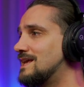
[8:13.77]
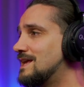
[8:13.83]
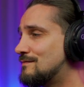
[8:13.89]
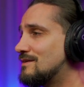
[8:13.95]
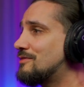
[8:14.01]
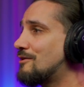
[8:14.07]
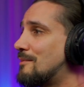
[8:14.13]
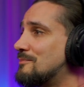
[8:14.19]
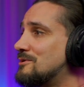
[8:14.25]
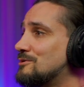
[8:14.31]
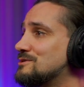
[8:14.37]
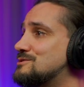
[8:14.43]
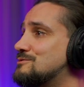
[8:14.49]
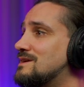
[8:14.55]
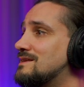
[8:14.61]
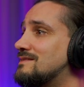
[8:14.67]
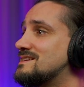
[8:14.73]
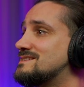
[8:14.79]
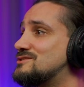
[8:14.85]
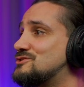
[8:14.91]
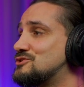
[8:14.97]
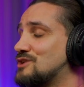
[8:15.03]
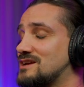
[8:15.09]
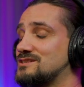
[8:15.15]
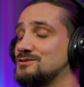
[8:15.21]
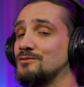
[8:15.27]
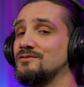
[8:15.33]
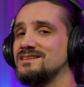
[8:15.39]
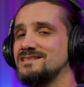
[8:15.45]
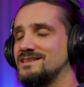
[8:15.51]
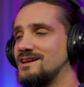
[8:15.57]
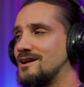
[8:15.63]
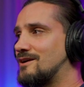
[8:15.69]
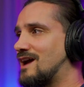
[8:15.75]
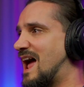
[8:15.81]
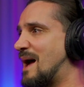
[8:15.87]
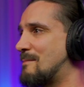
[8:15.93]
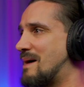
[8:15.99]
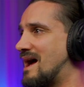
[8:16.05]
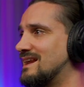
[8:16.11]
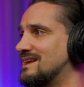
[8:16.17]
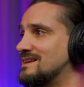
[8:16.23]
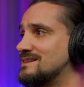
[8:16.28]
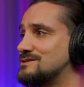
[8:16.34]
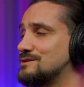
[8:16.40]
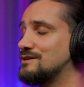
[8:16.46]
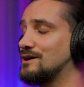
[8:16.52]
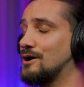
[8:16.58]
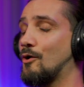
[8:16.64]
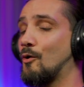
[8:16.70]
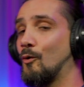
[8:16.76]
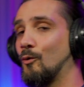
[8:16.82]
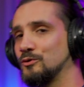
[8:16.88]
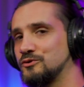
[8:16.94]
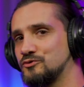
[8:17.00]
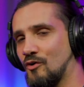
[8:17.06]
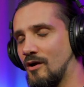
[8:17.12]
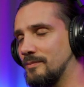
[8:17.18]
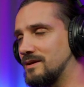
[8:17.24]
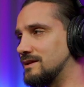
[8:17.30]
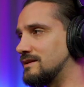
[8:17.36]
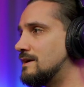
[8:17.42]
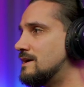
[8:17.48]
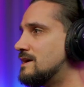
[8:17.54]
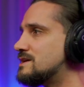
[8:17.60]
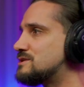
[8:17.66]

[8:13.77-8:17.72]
even though I'm not doing this just on the snare, I'm adding into the whole drum kit.